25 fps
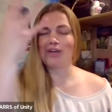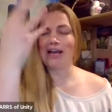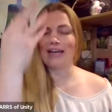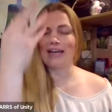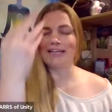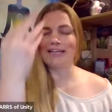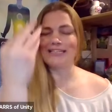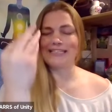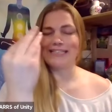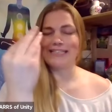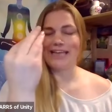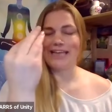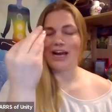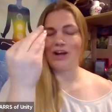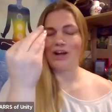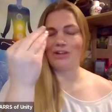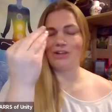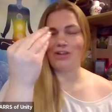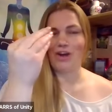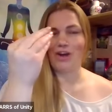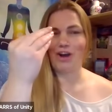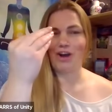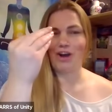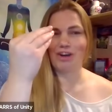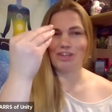try to see how
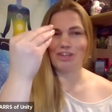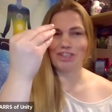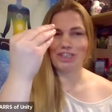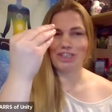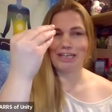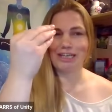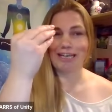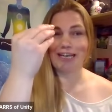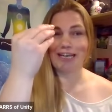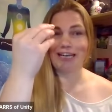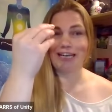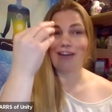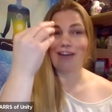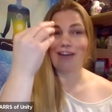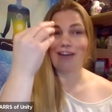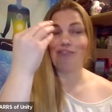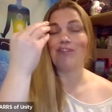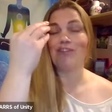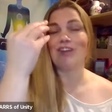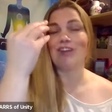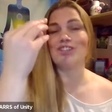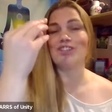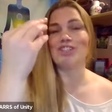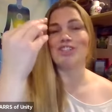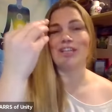long she could
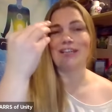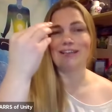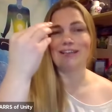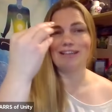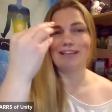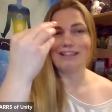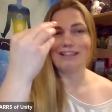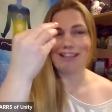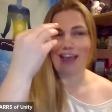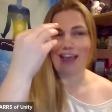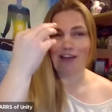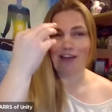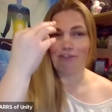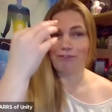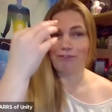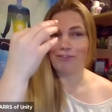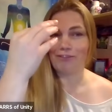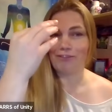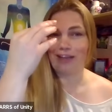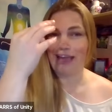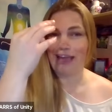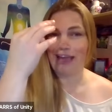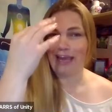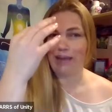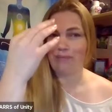envision that
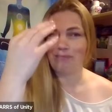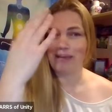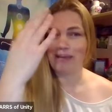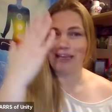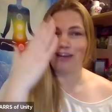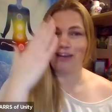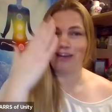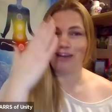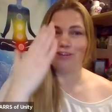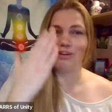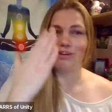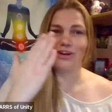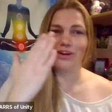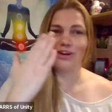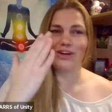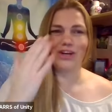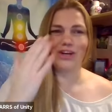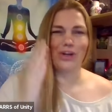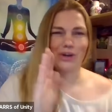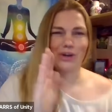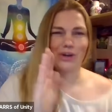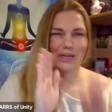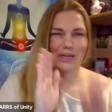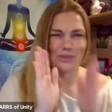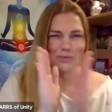flame in her,
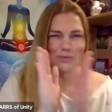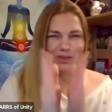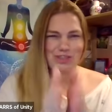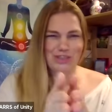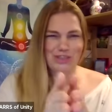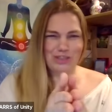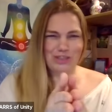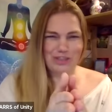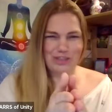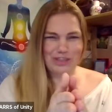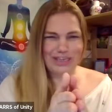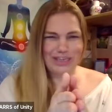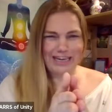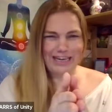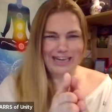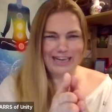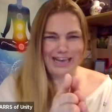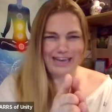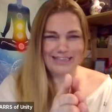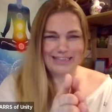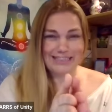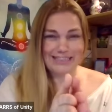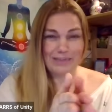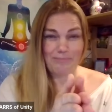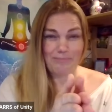you know, because once you're looking
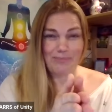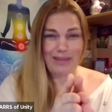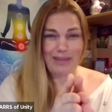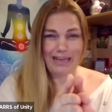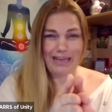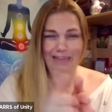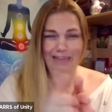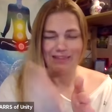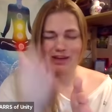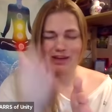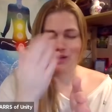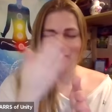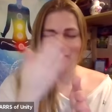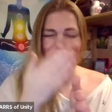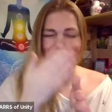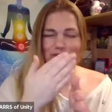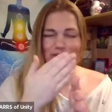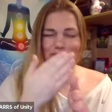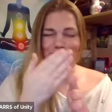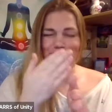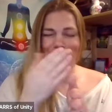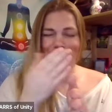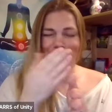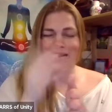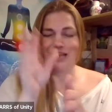at something and then you
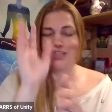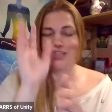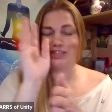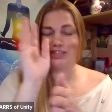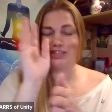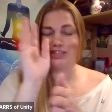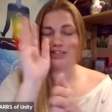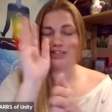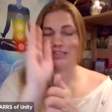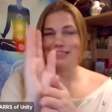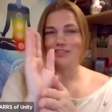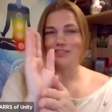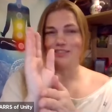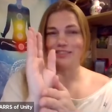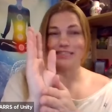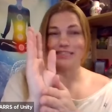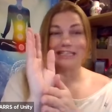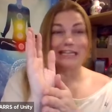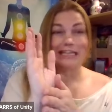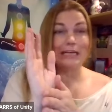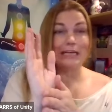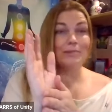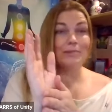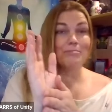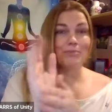close your eyes, you can still
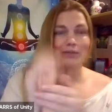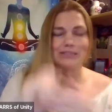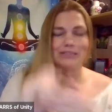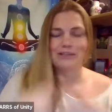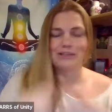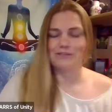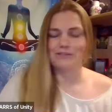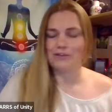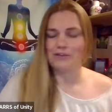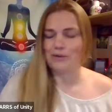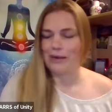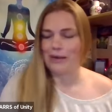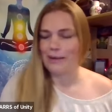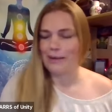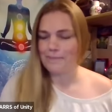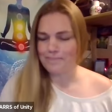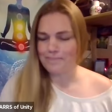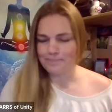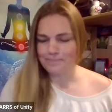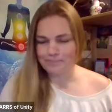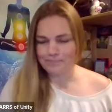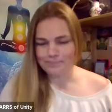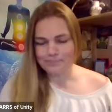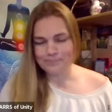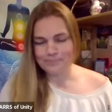see the imprint of it, right?
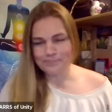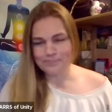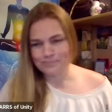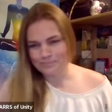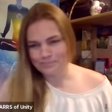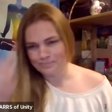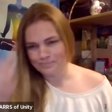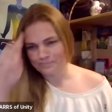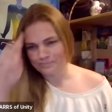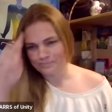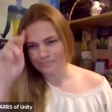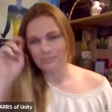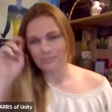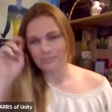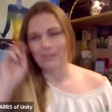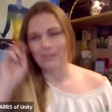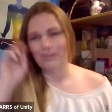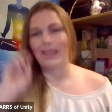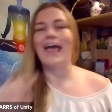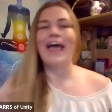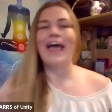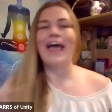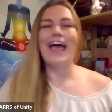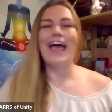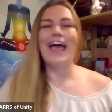
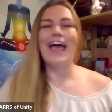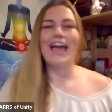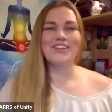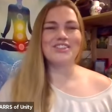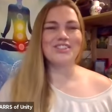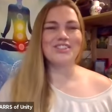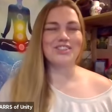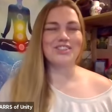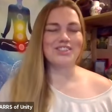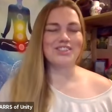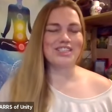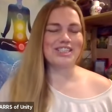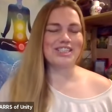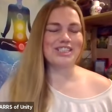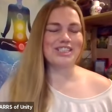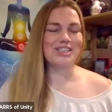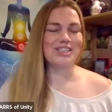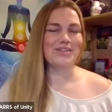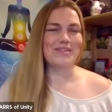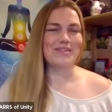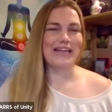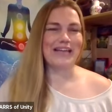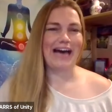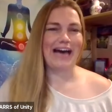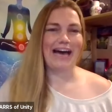And she'll just
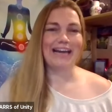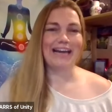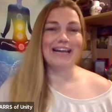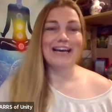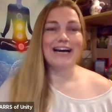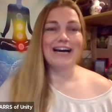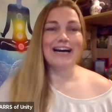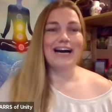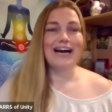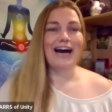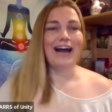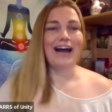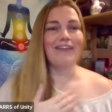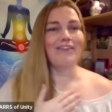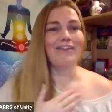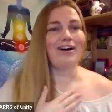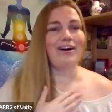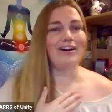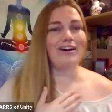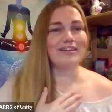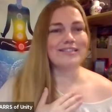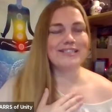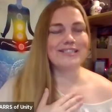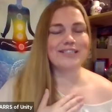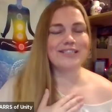do that. I've
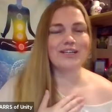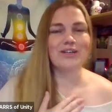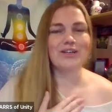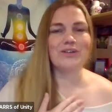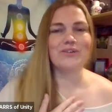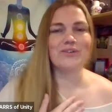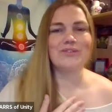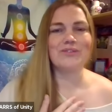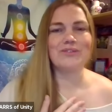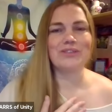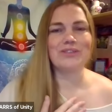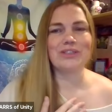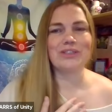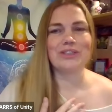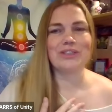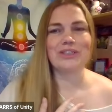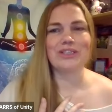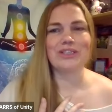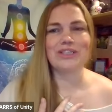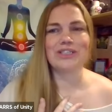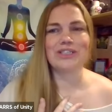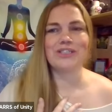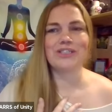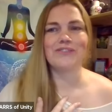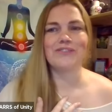also
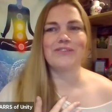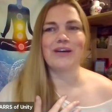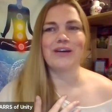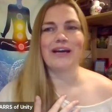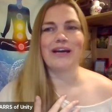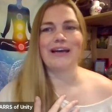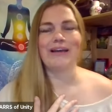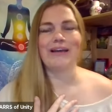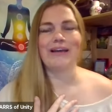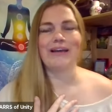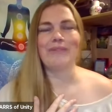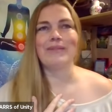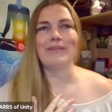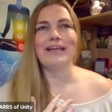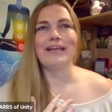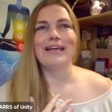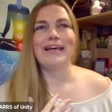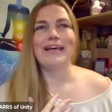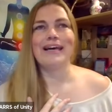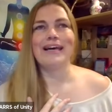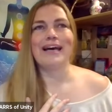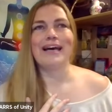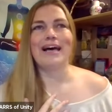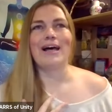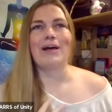learned from
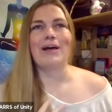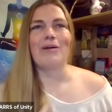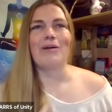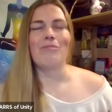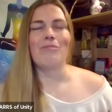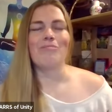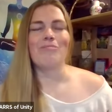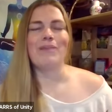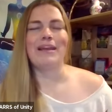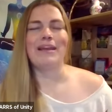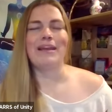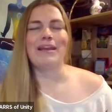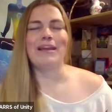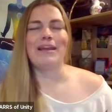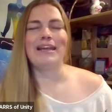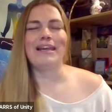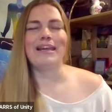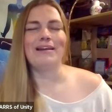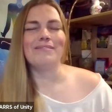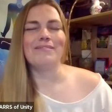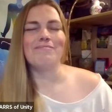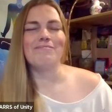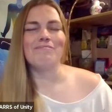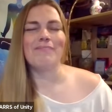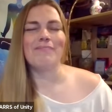
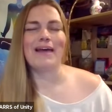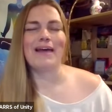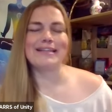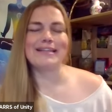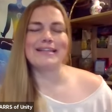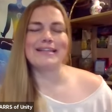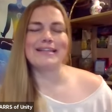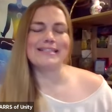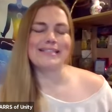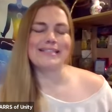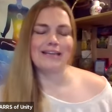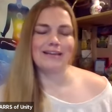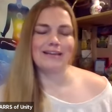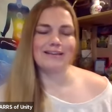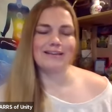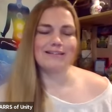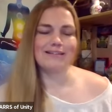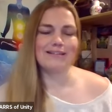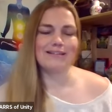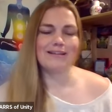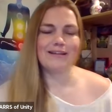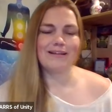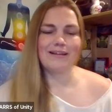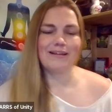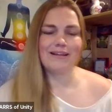many
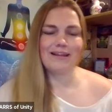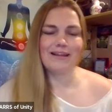medicine